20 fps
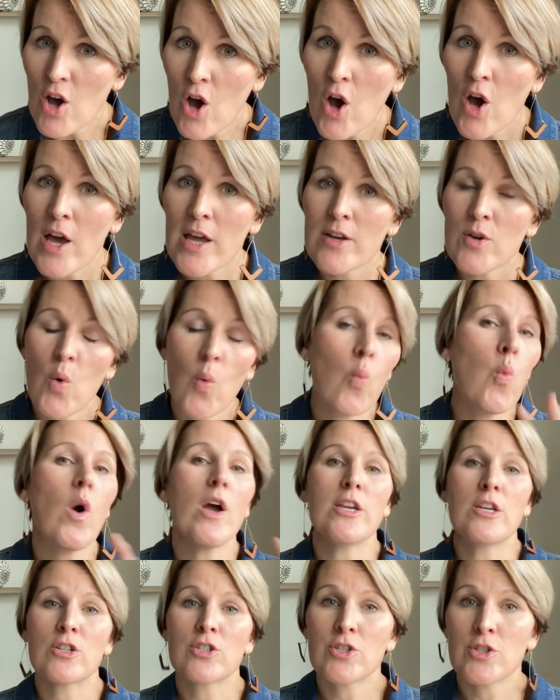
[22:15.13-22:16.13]
on what
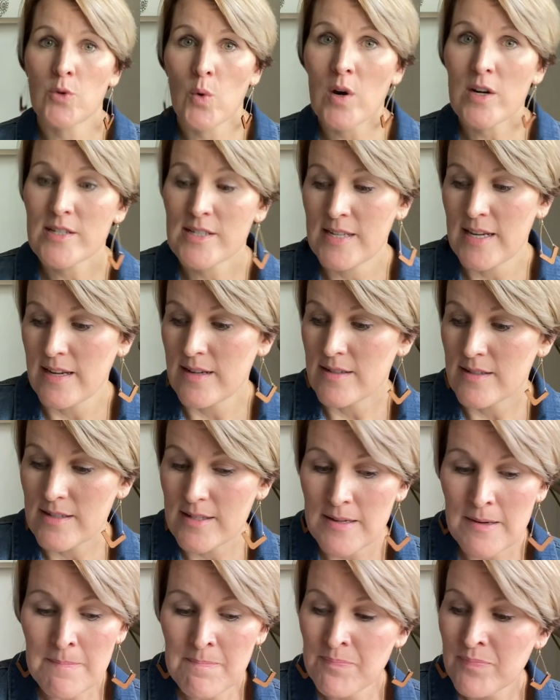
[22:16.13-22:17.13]
your source is.
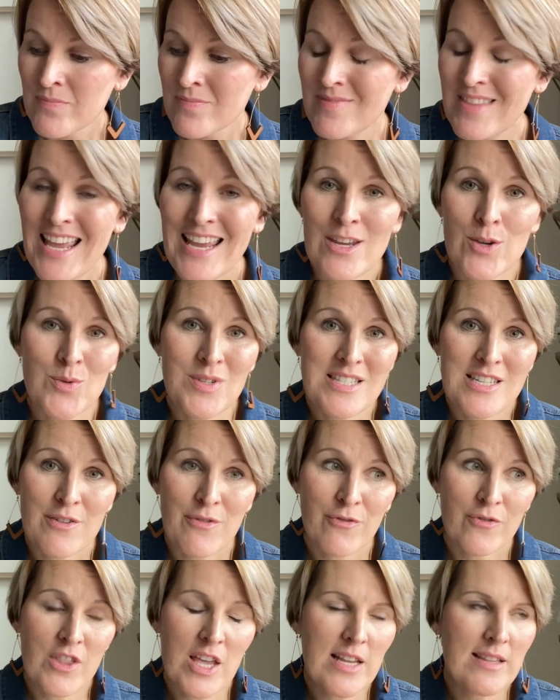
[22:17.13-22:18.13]
They use
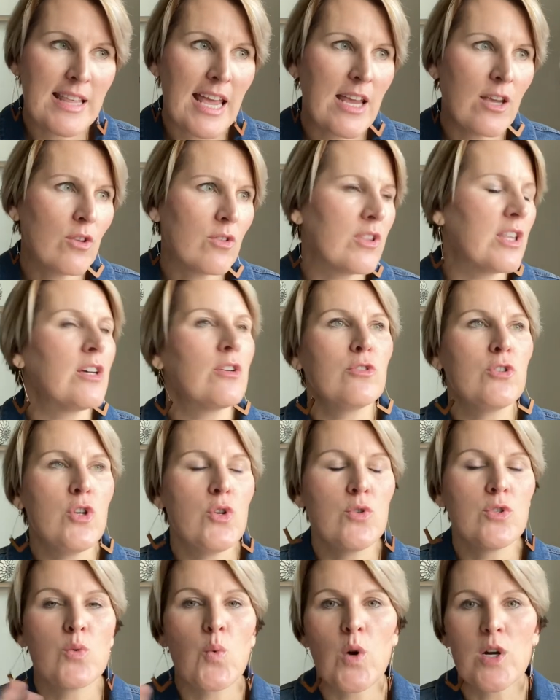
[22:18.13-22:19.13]
they, they'll
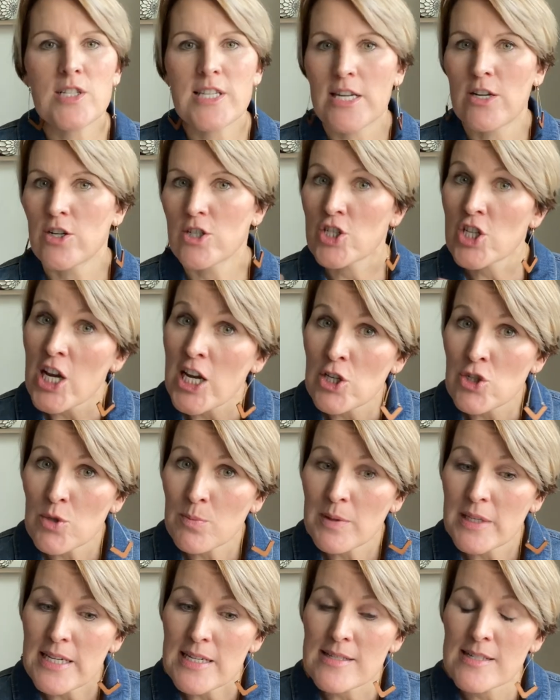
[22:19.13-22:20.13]
use words
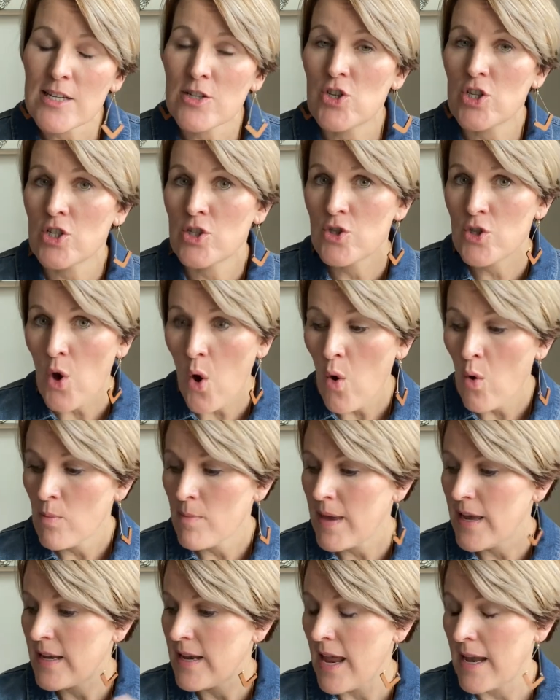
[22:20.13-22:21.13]
interchangeably, such as
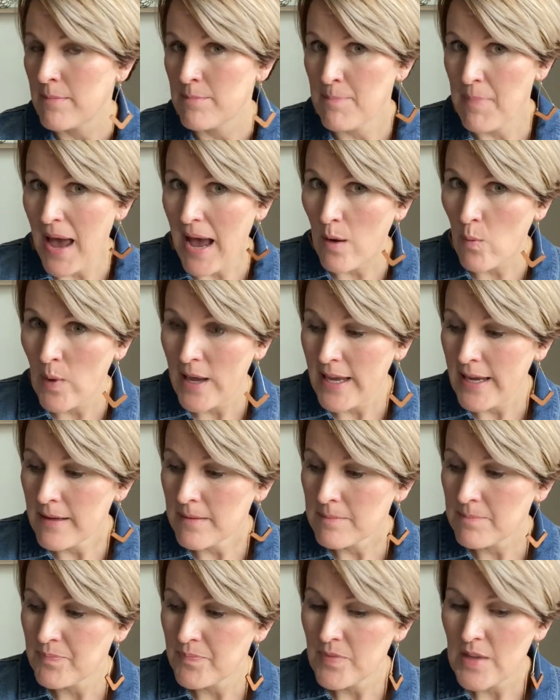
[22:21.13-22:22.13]
dolman and
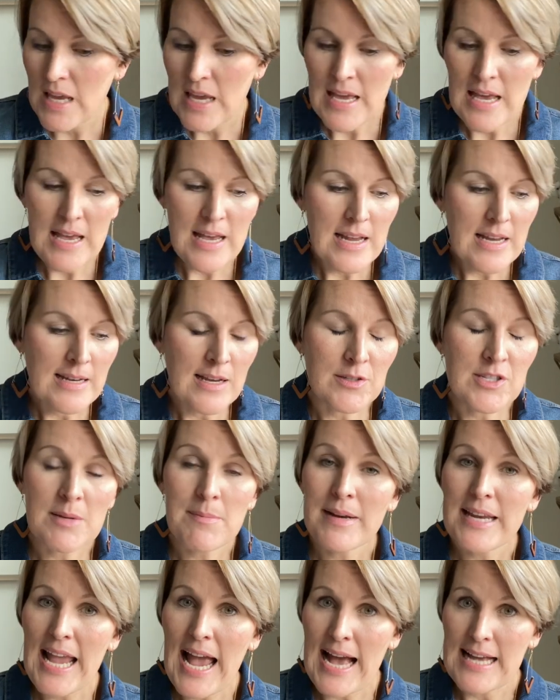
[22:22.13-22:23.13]
batwing. Now,
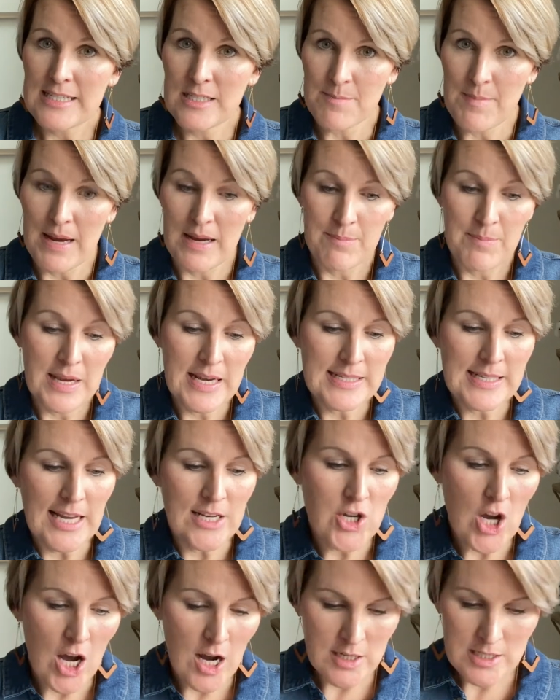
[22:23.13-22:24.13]
somebody asked me, because I
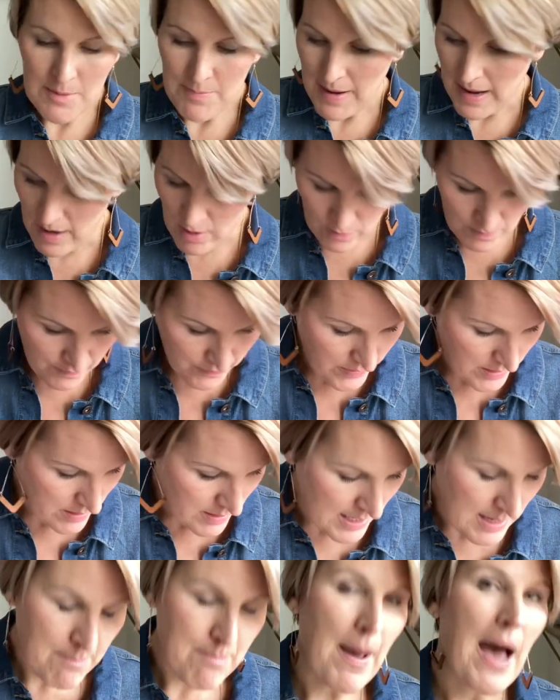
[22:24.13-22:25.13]
talked about
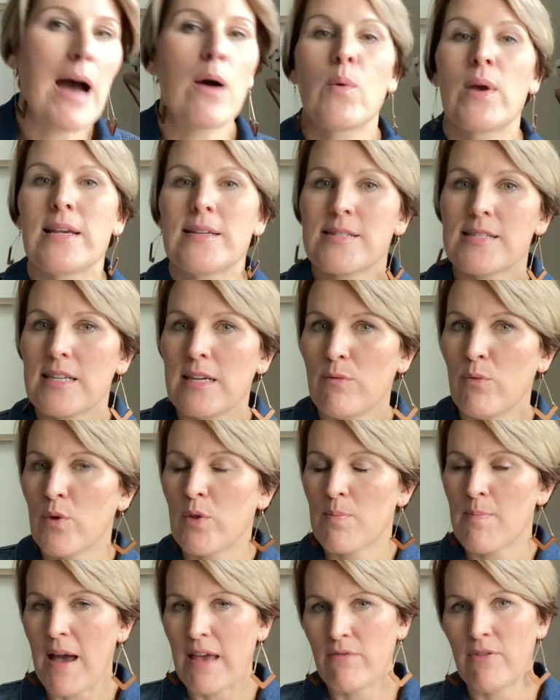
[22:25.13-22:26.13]
the batwing sleeve with
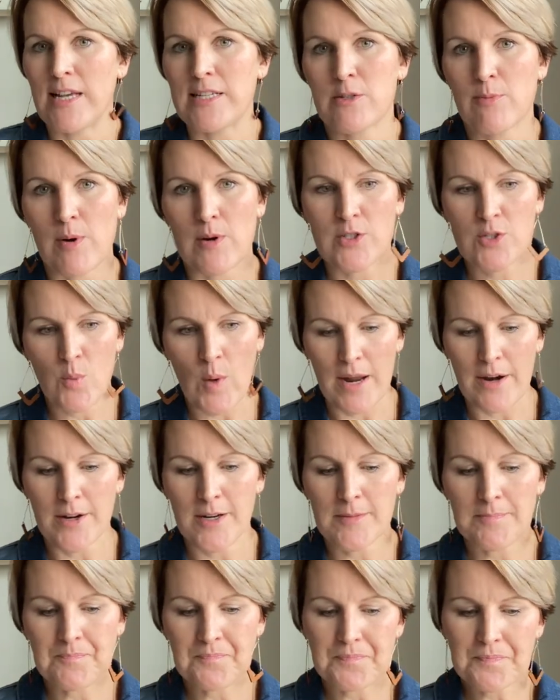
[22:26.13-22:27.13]
my Vesper sweater.